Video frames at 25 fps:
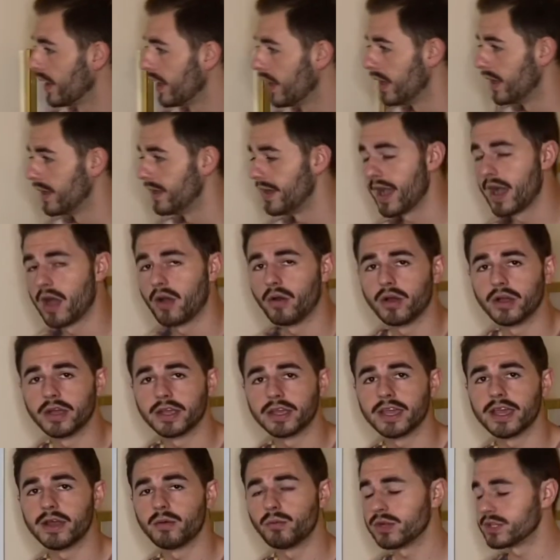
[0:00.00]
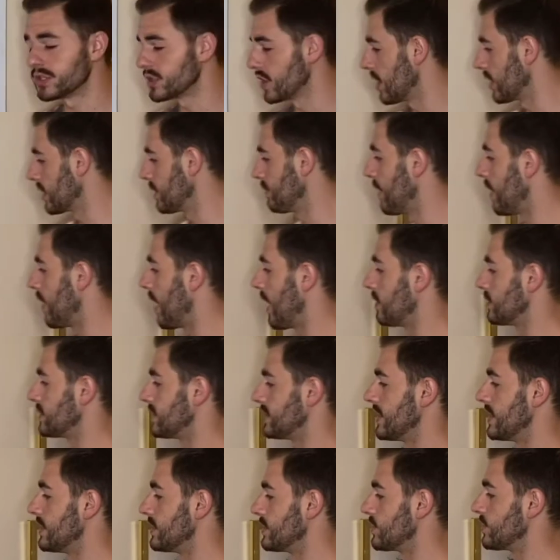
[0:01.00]
Now, again, we talked about how
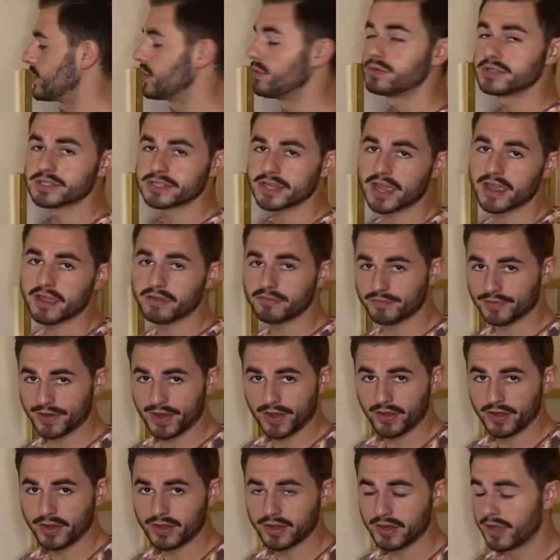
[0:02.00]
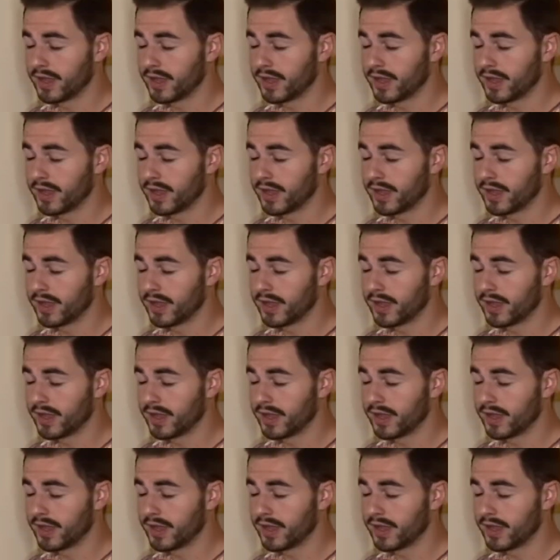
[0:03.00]
sensory was afferent